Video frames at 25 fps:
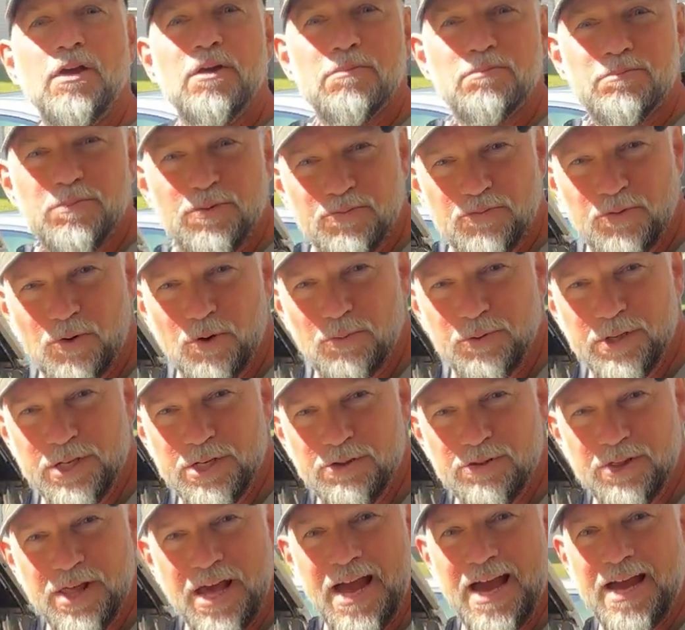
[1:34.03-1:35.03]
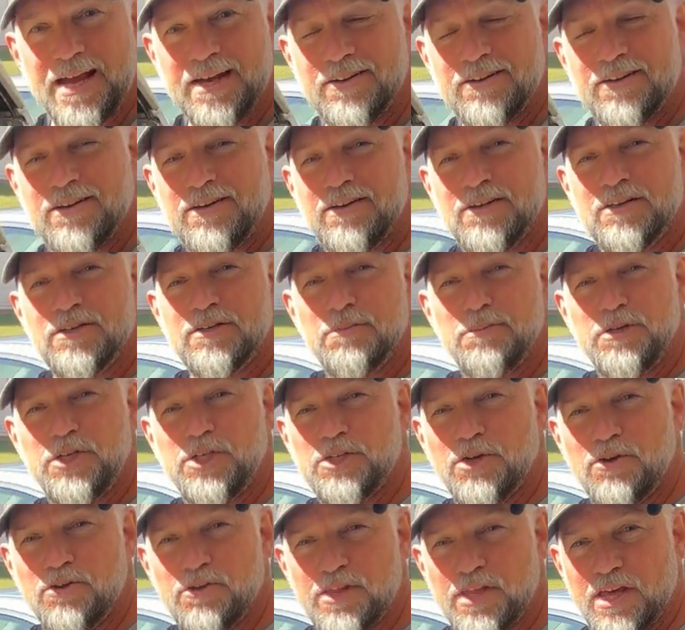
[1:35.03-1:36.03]
before we do that, let me
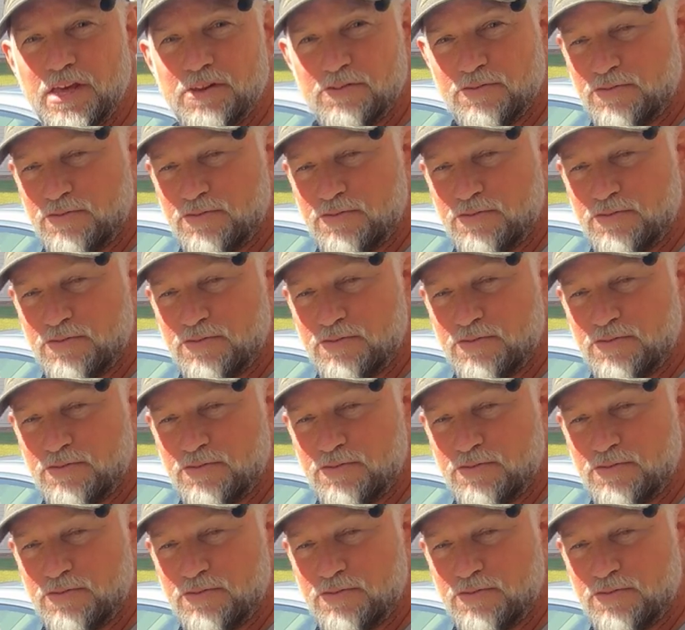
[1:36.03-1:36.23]
show you the other